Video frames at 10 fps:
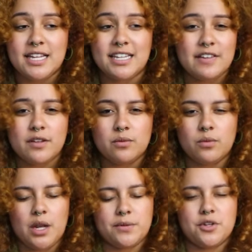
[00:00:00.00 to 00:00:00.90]
and even
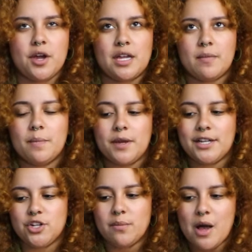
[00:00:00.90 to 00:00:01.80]
when I was talking about
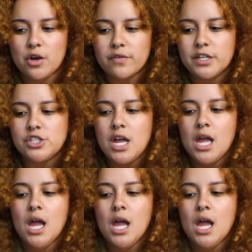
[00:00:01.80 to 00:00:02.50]
Being John Malkovich,